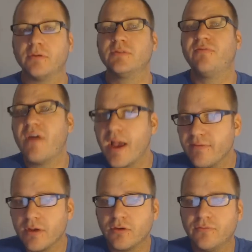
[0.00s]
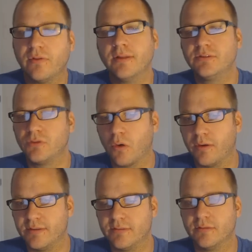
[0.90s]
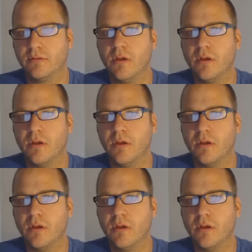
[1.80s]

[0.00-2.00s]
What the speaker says: there was 500 flood stories.